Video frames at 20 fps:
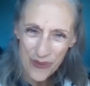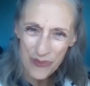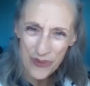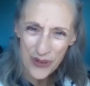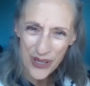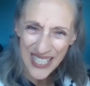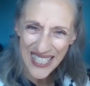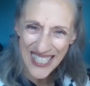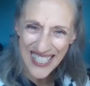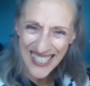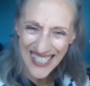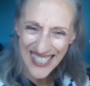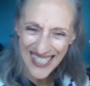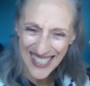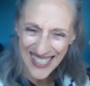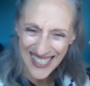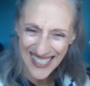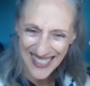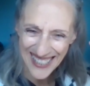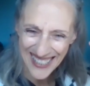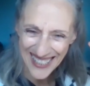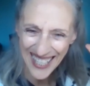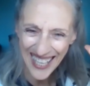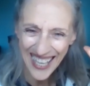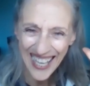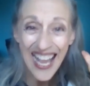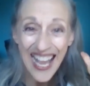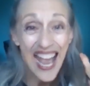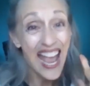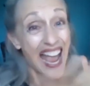of bridges,
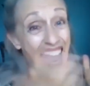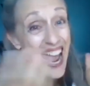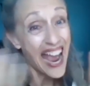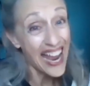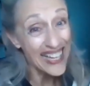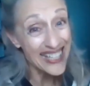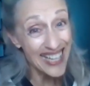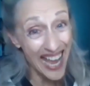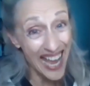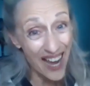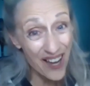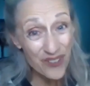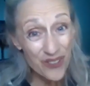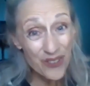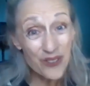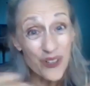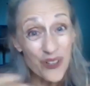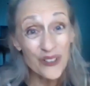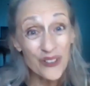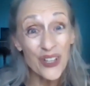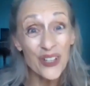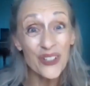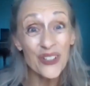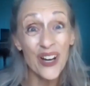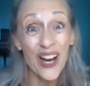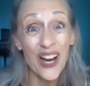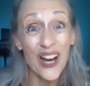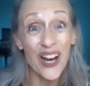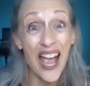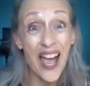and now you no
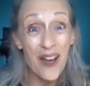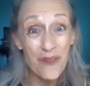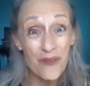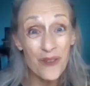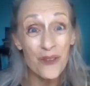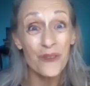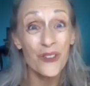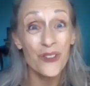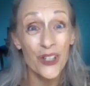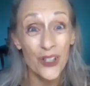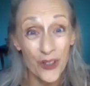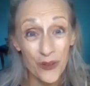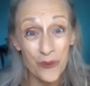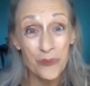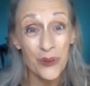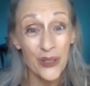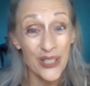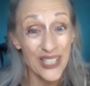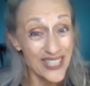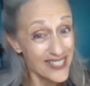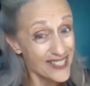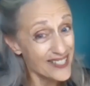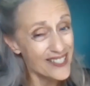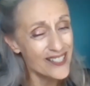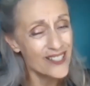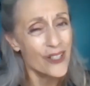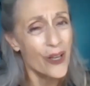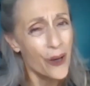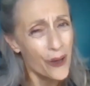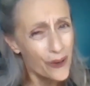longer have a fear of
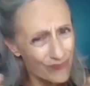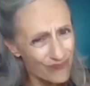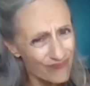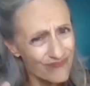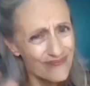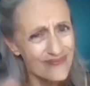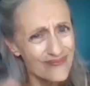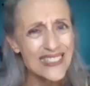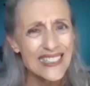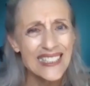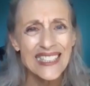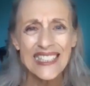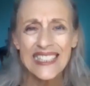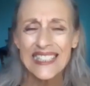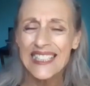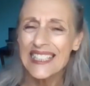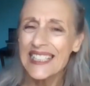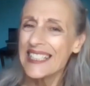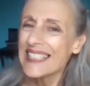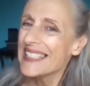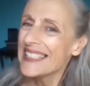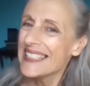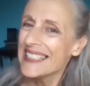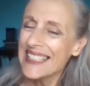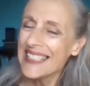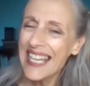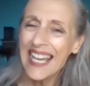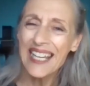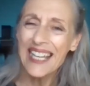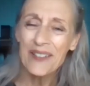bridges. So,
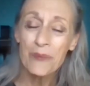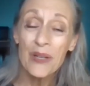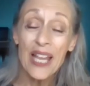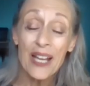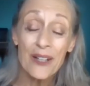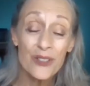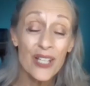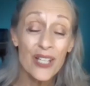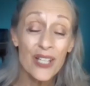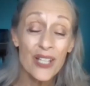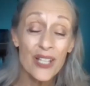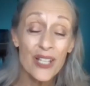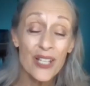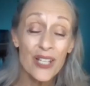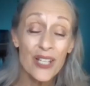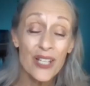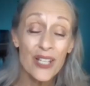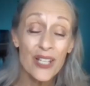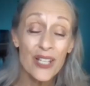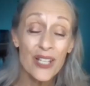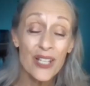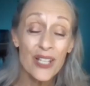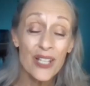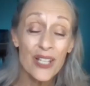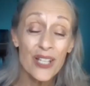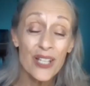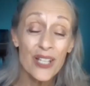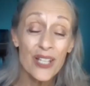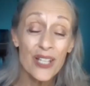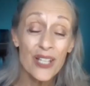and we actually have a term for that. It's
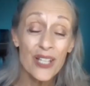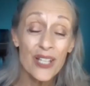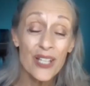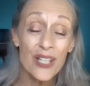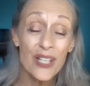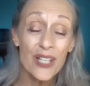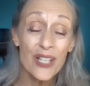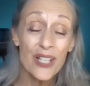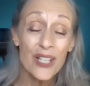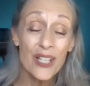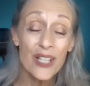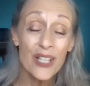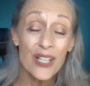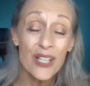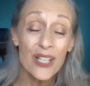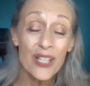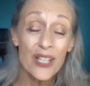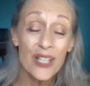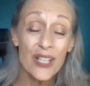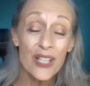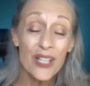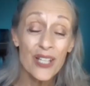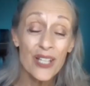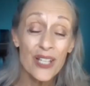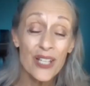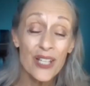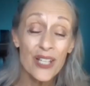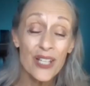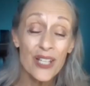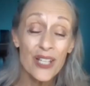called the apex term.
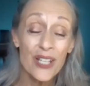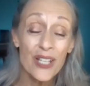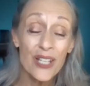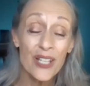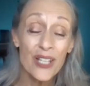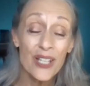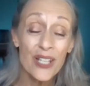So, yeah.